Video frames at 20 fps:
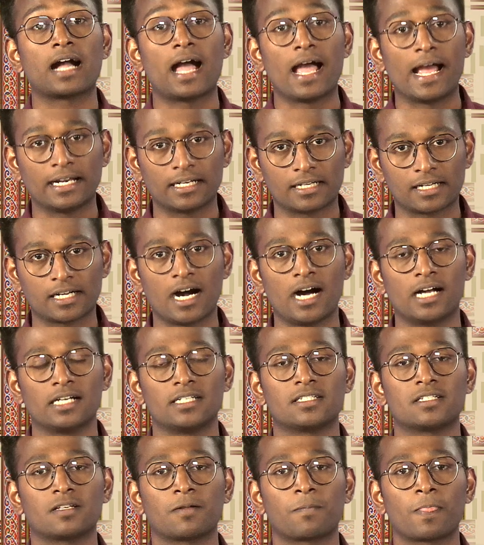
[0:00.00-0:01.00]
and
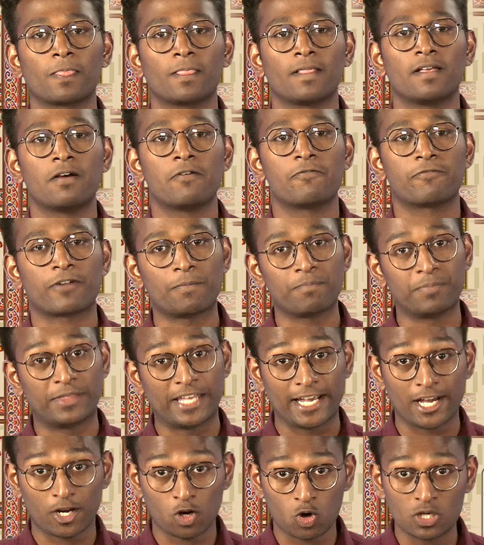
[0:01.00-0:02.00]
carts from
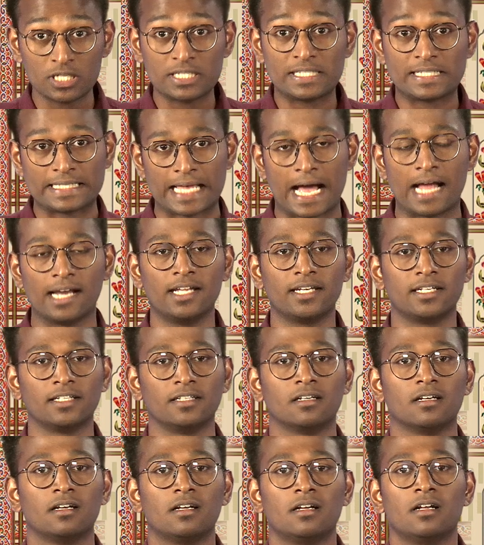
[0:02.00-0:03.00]
their own salary.
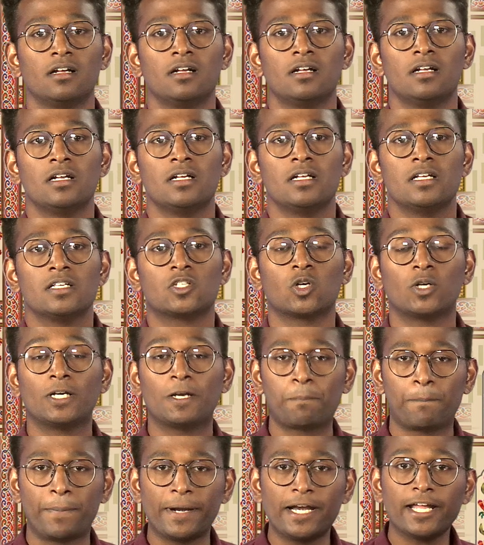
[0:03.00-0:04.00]
So
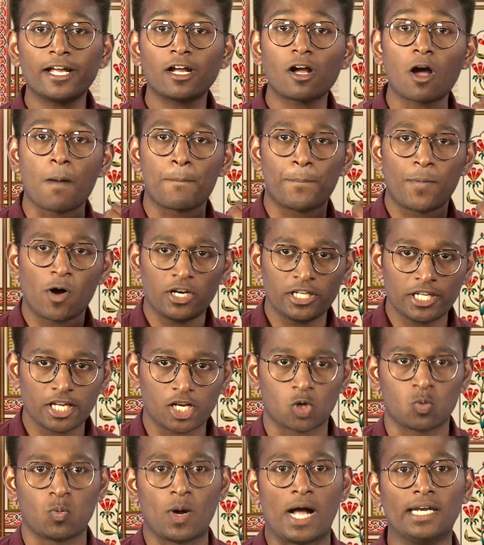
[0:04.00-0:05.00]
depending upon the
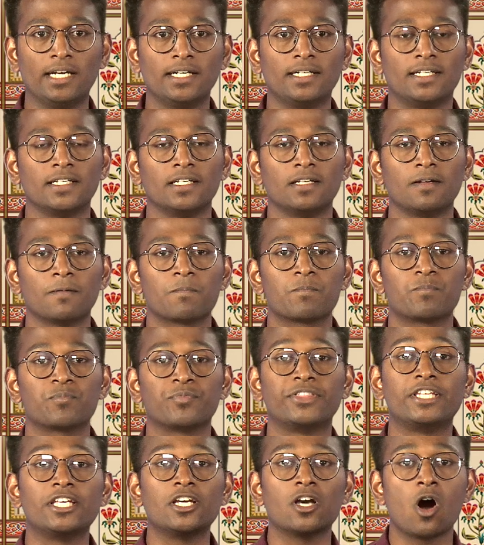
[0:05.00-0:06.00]
quality,
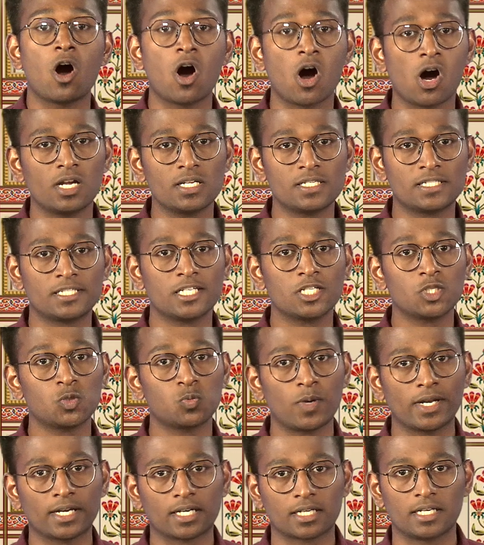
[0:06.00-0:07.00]
the horses
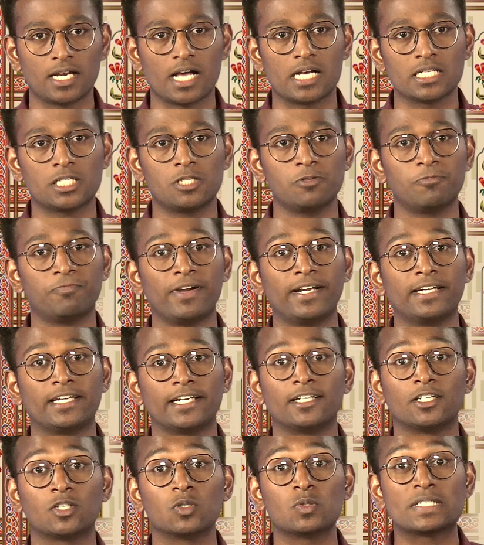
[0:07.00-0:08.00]
were classified
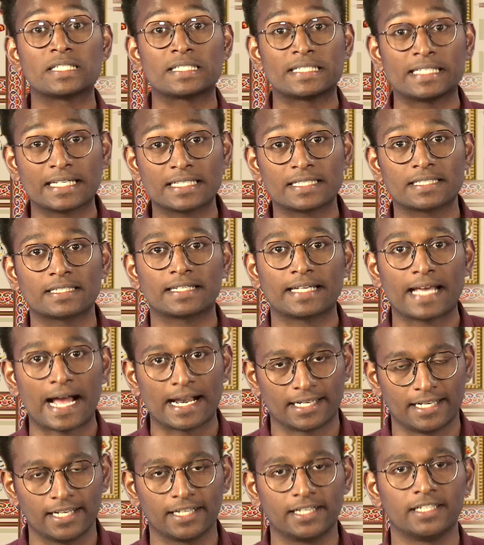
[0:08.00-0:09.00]
into 6
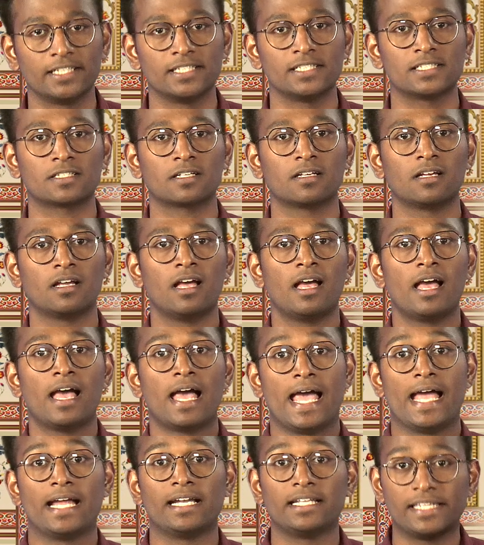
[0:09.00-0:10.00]
categories
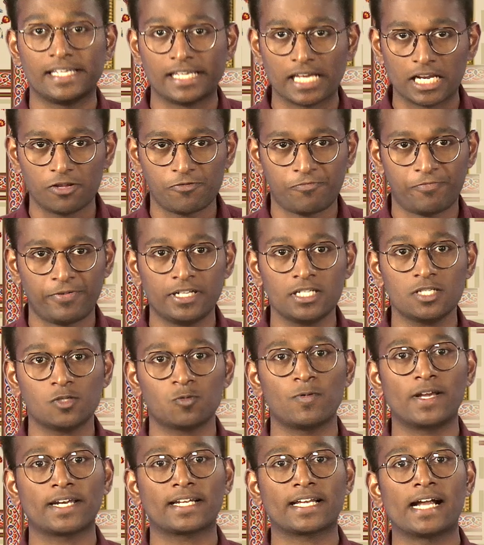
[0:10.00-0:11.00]
and the elephants
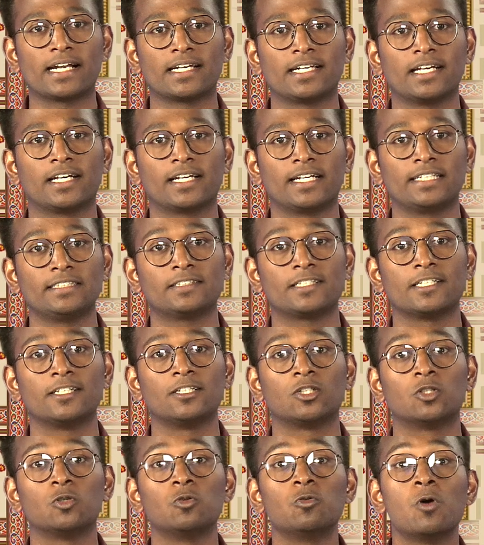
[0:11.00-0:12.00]
were categorized
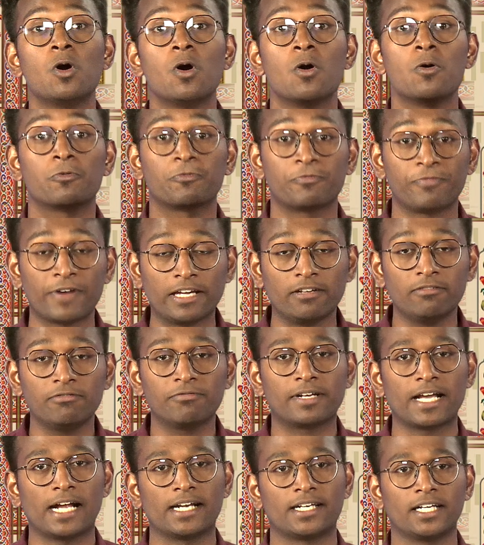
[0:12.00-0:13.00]
into 5
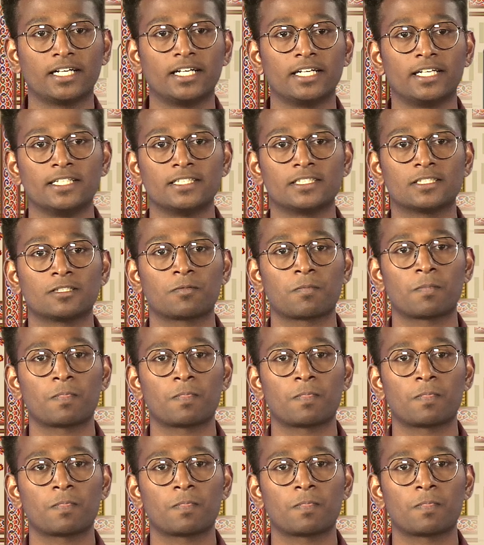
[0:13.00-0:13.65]
categories.